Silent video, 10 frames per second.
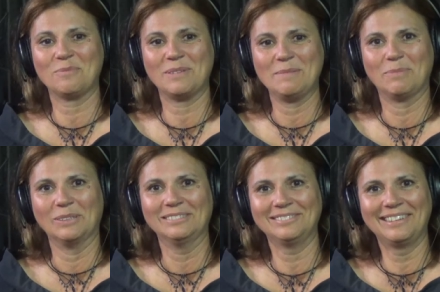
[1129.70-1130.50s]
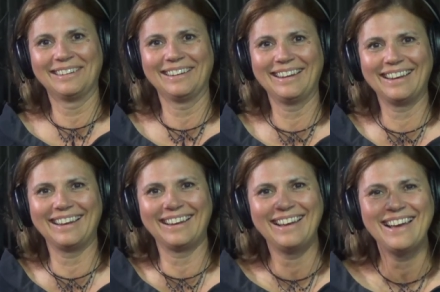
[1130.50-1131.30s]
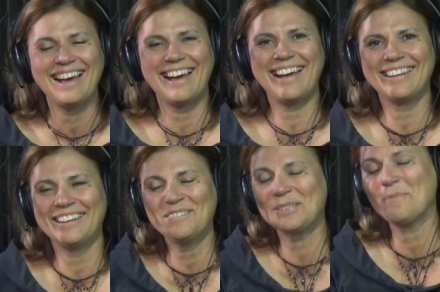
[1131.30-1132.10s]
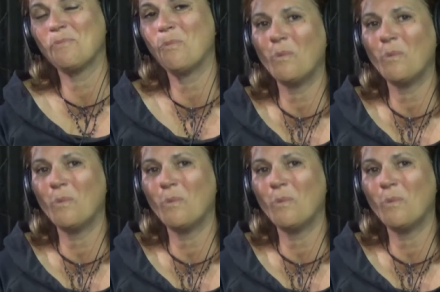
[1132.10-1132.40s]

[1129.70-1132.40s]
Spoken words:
people. It was a